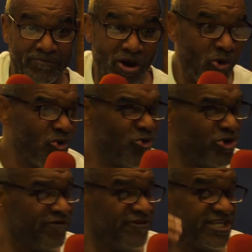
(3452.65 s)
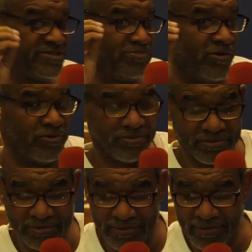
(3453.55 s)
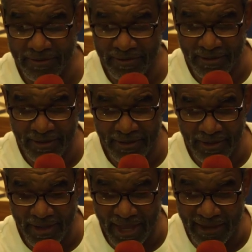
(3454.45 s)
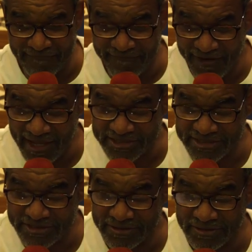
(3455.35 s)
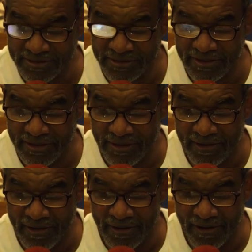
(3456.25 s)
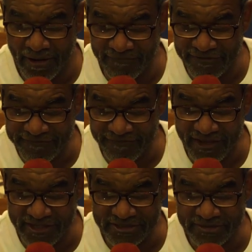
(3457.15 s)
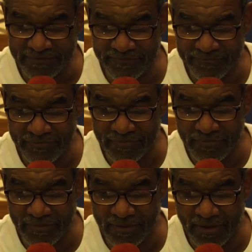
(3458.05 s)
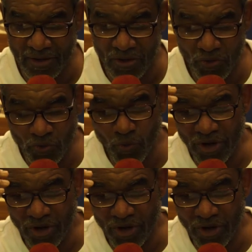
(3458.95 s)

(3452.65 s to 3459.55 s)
bone of his bone, and flesh of his flesh. Luke